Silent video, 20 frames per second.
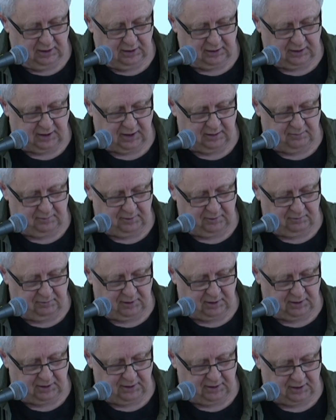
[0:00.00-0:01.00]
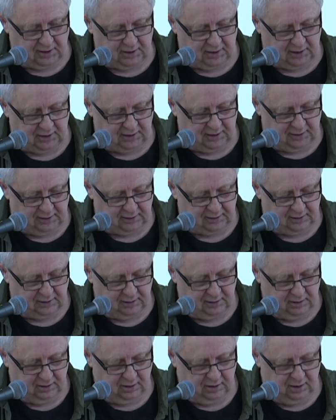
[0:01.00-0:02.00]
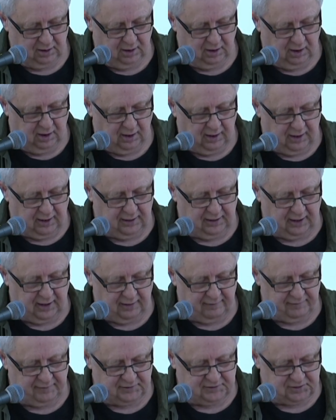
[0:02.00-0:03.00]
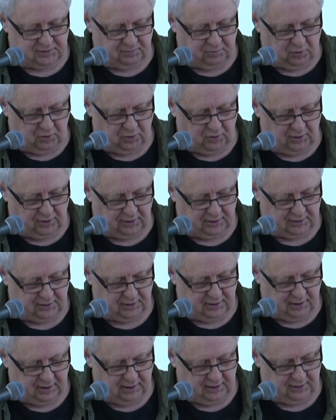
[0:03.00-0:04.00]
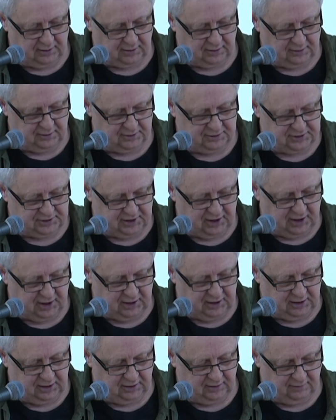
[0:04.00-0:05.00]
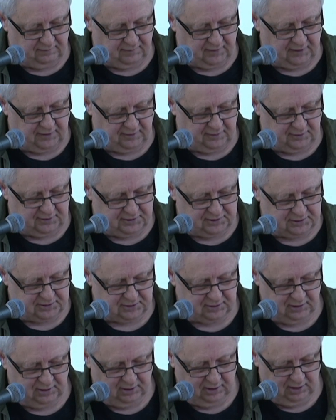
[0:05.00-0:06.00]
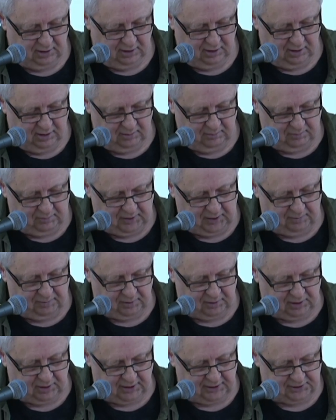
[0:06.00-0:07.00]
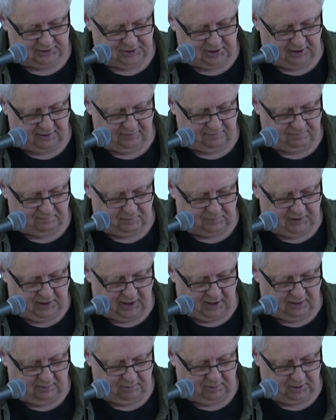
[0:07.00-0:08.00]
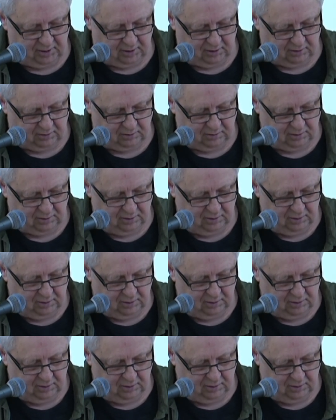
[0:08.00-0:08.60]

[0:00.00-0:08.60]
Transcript: can be really hard and having support and understanding of others, people like Chef Gabriel